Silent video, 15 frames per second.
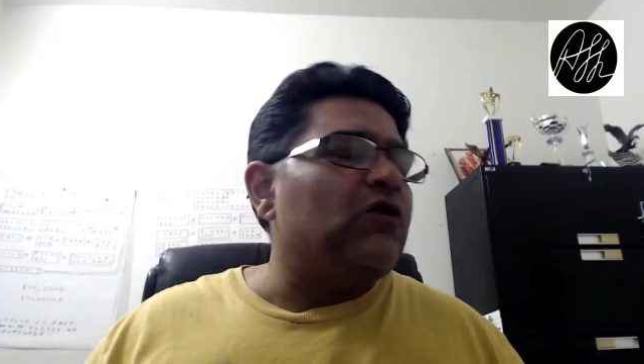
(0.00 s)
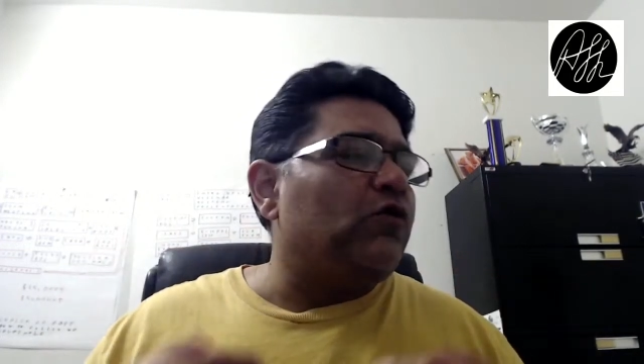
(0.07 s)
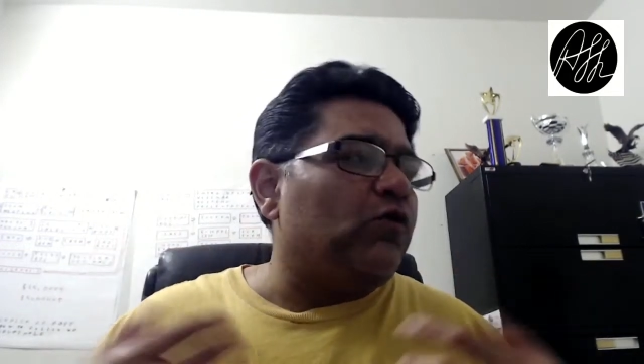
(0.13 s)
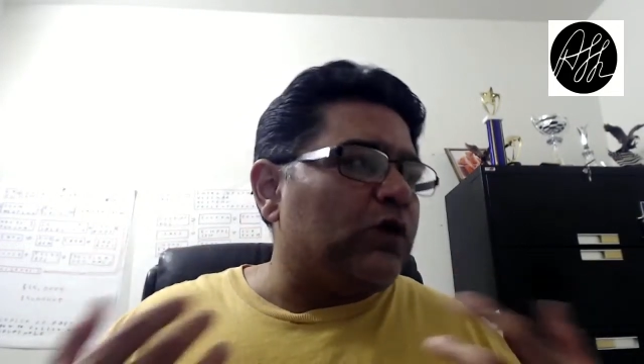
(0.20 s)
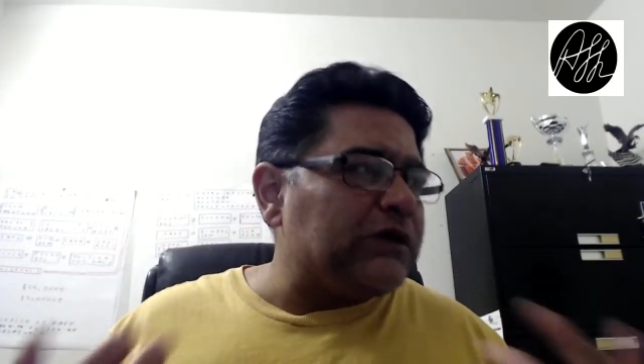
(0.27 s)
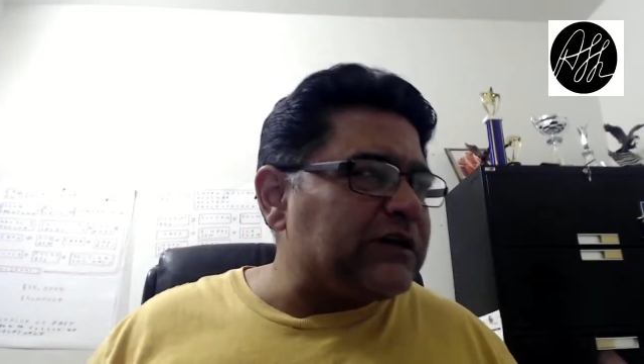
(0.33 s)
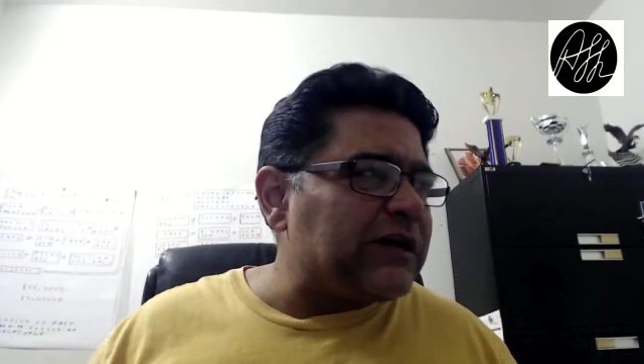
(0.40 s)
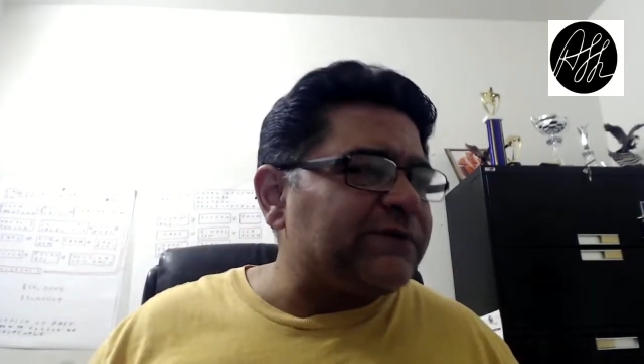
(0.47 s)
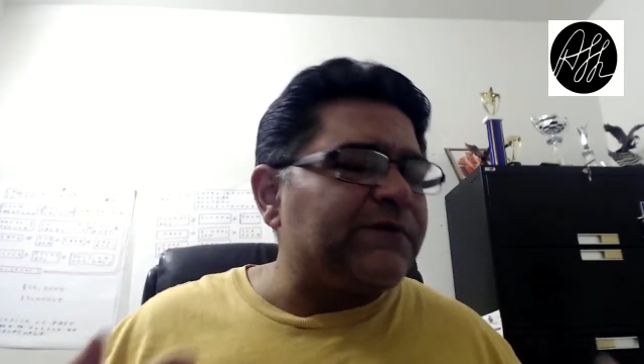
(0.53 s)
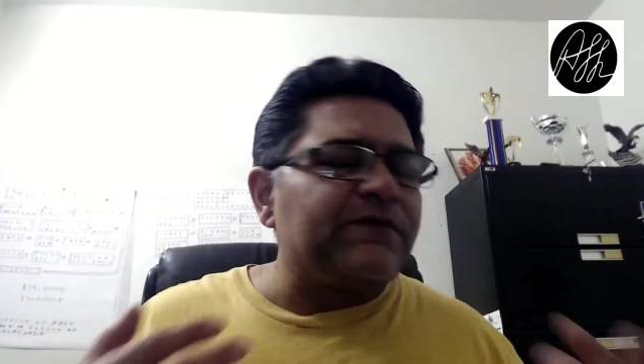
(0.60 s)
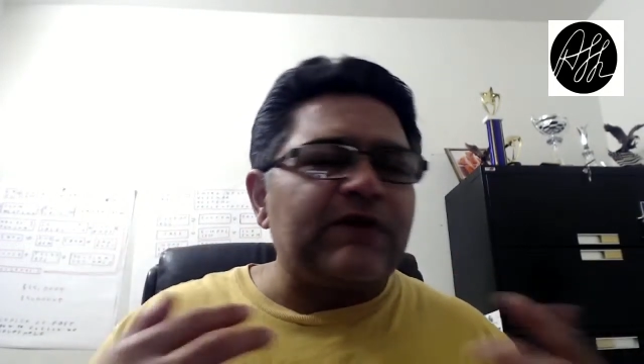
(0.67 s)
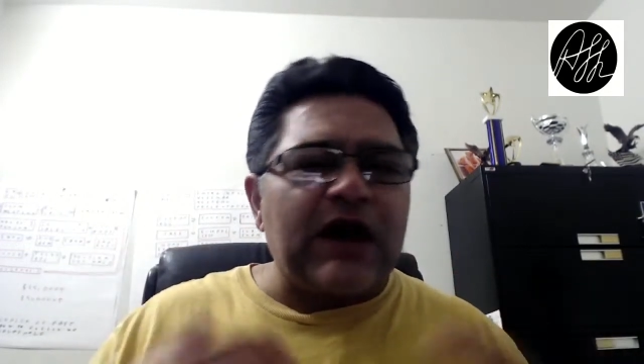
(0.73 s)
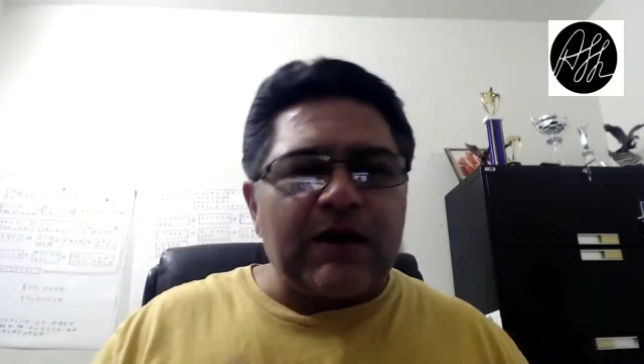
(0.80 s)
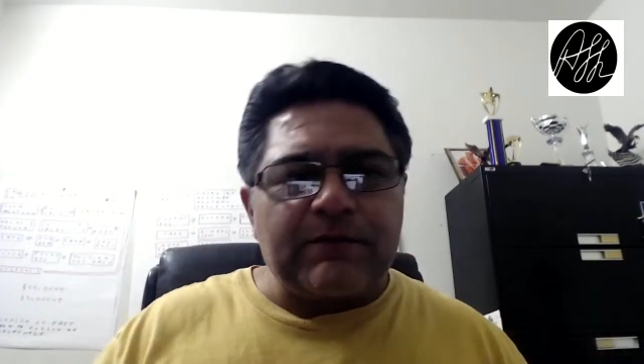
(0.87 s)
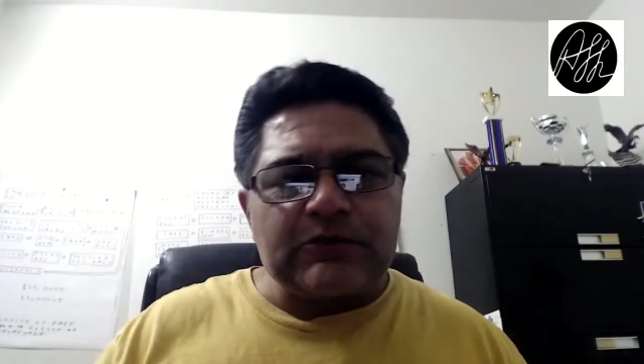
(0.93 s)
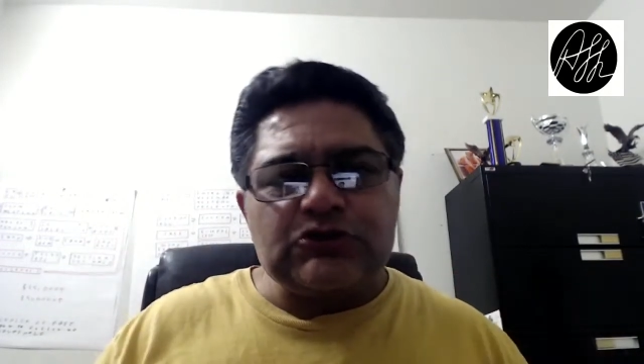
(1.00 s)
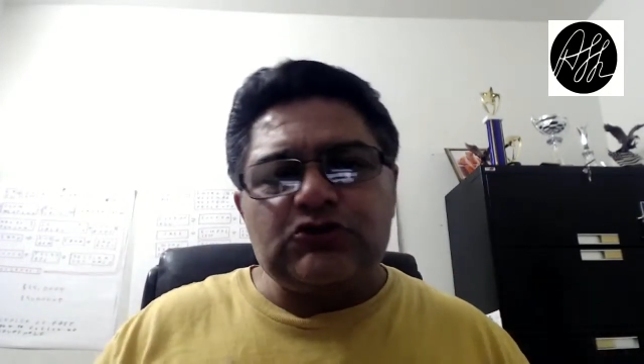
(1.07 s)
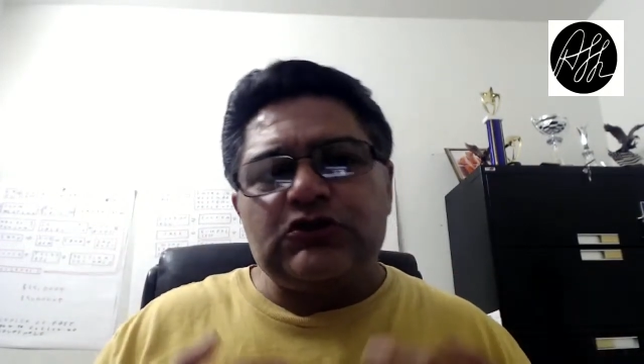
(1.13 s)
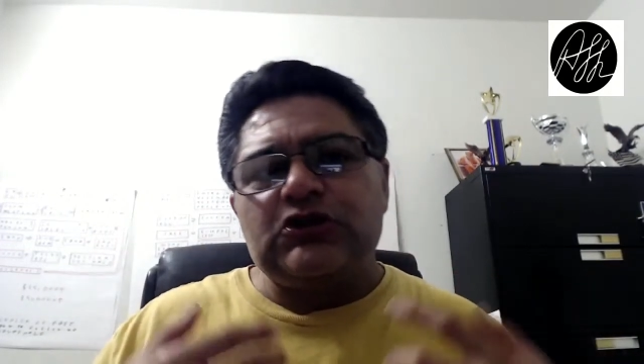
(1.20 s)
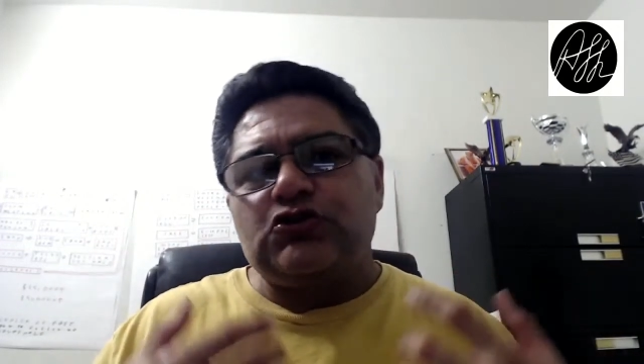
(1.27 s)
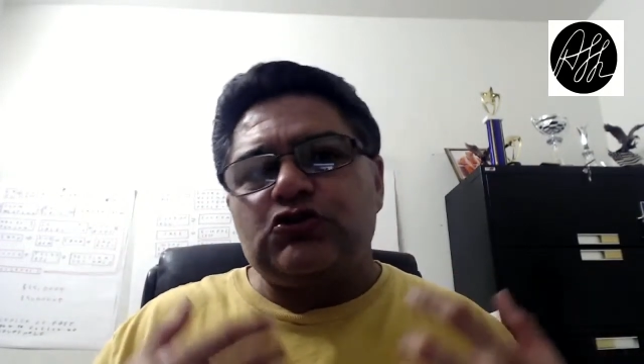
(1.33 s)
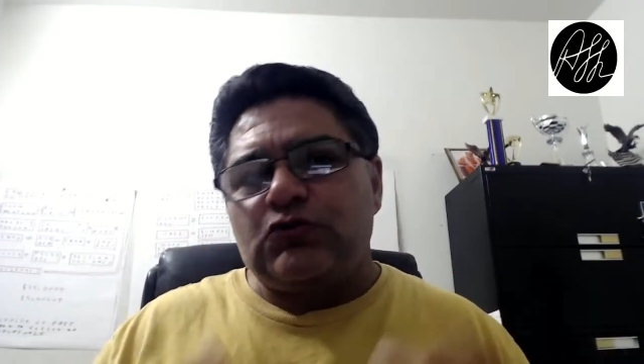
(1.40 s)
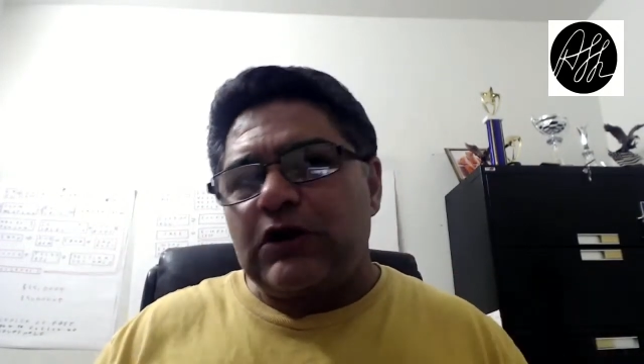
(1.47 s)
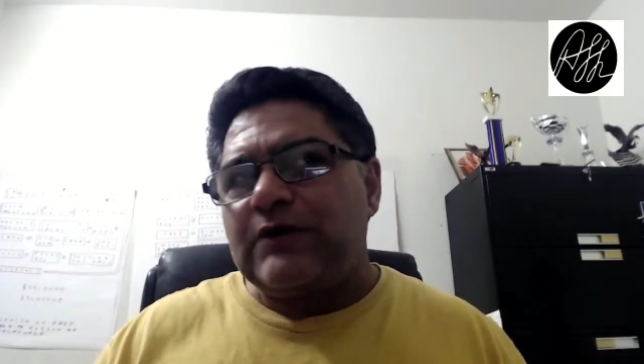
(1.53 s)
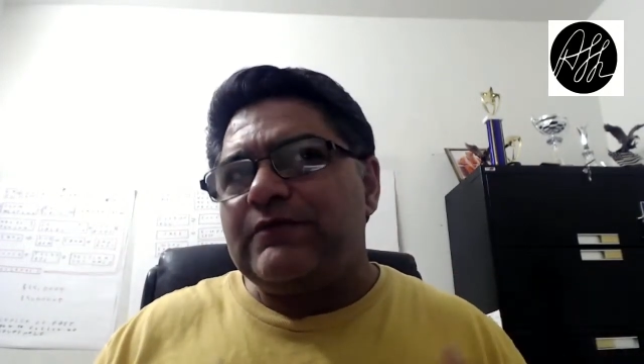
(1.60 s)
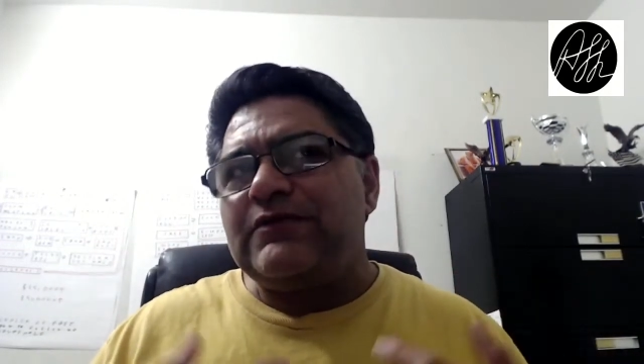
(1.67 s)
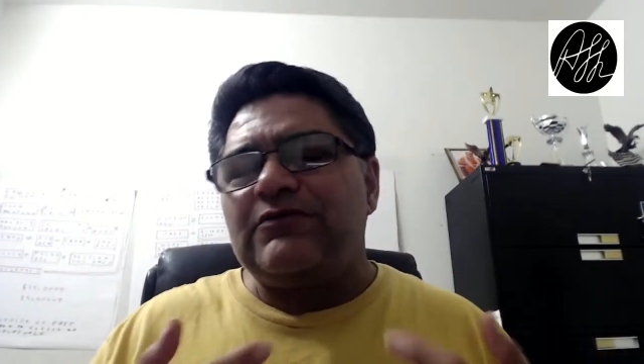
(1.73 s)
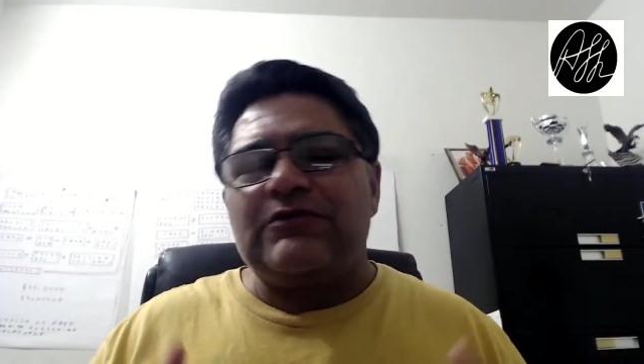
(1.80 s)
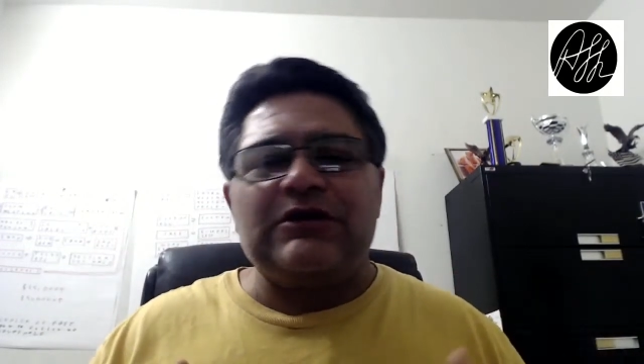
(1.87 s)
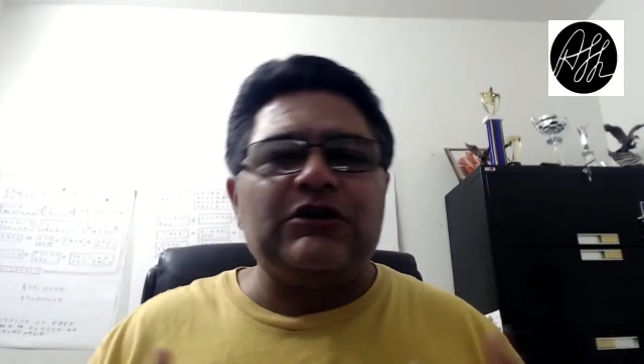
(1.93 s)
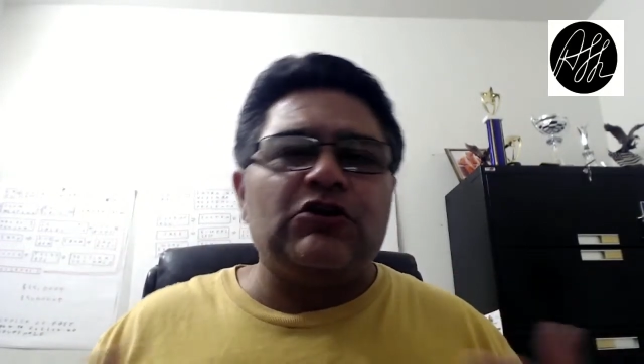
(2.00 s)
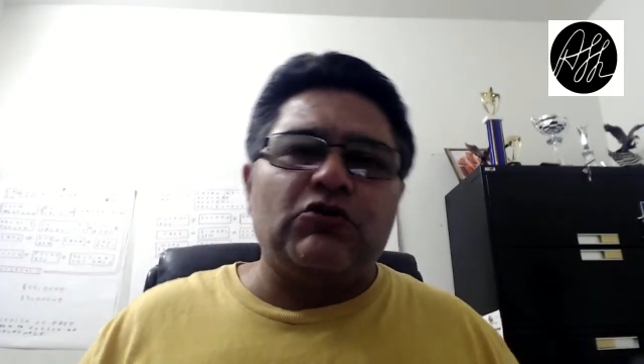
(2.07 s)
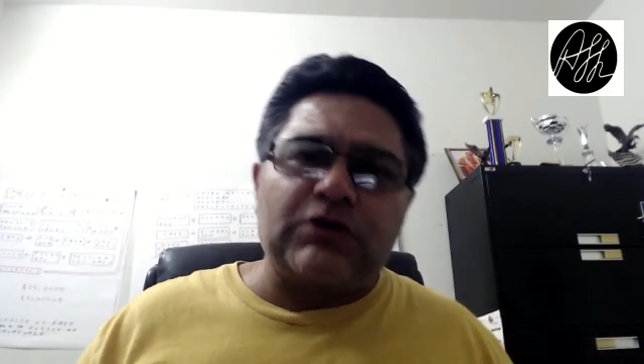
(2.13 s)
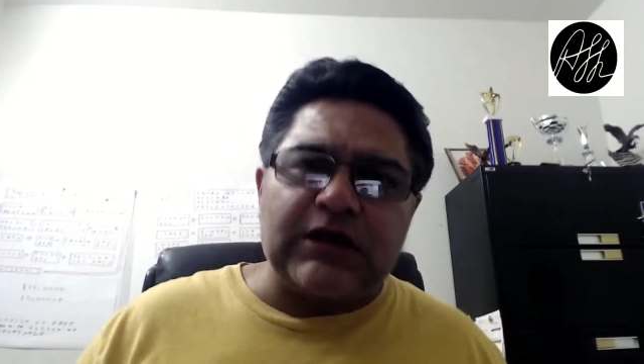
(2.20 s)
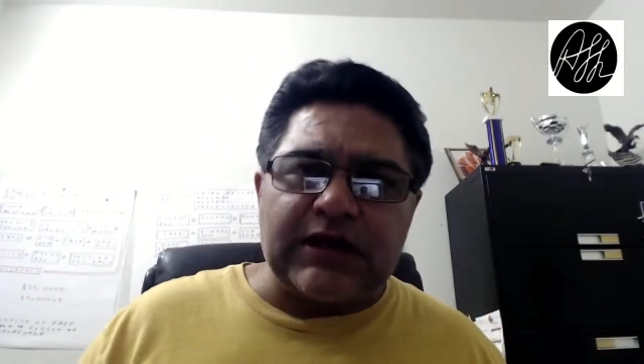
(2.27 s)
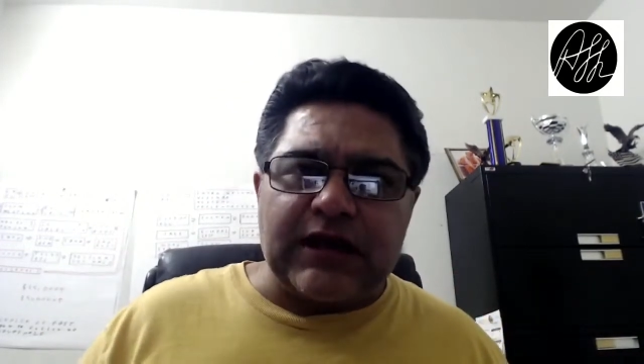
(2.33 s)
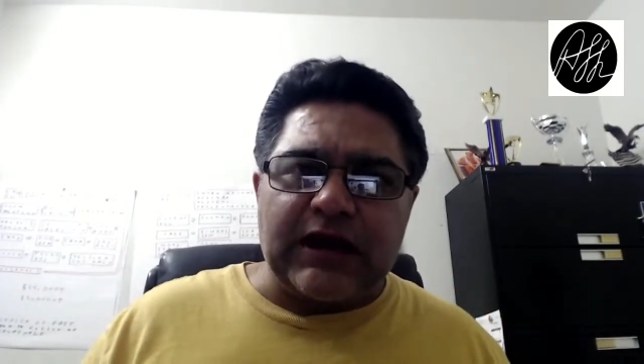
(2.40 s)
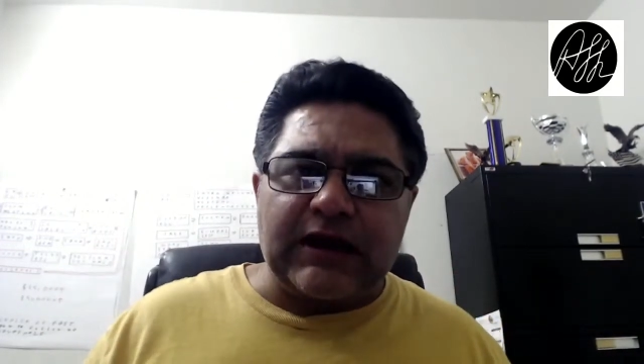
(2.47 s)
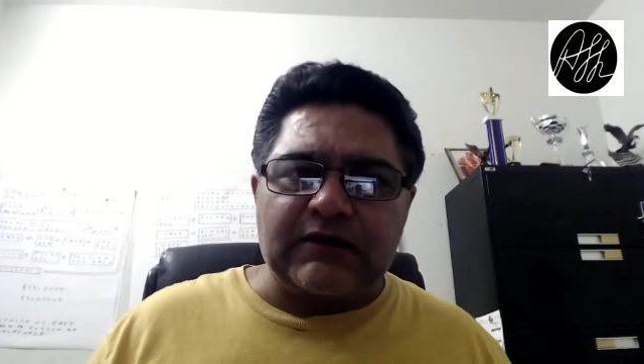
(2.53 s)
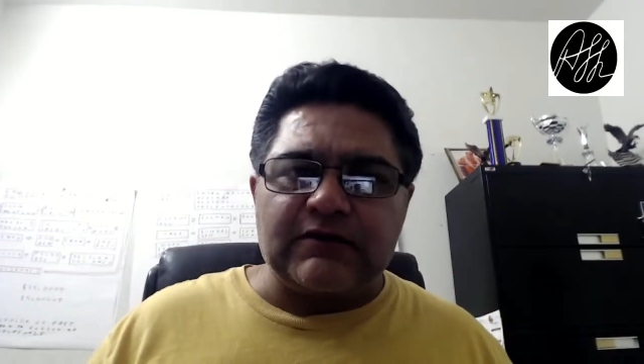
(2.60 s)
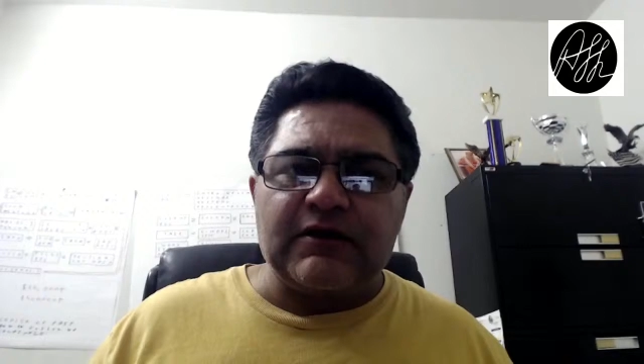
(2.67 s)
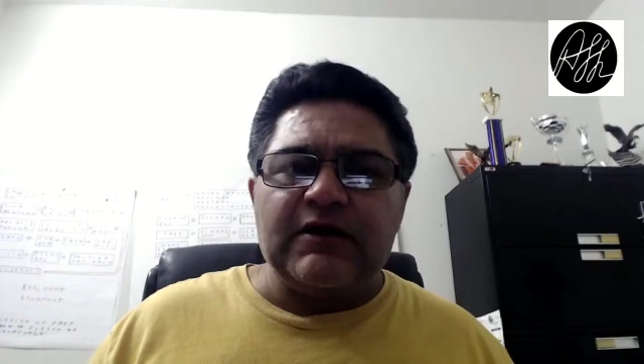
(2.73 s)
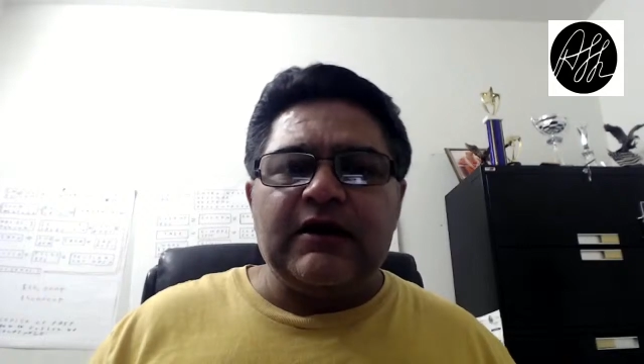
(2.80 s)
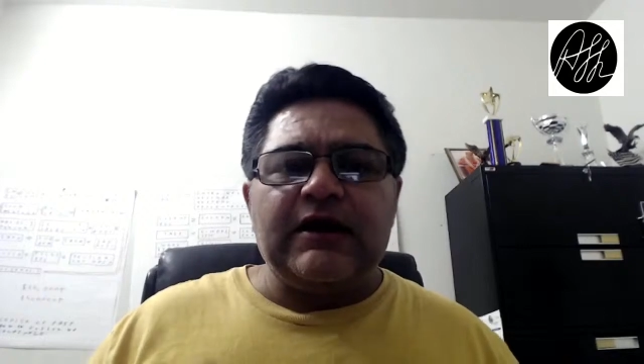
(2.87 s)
what type of opportunity should I be really looking at,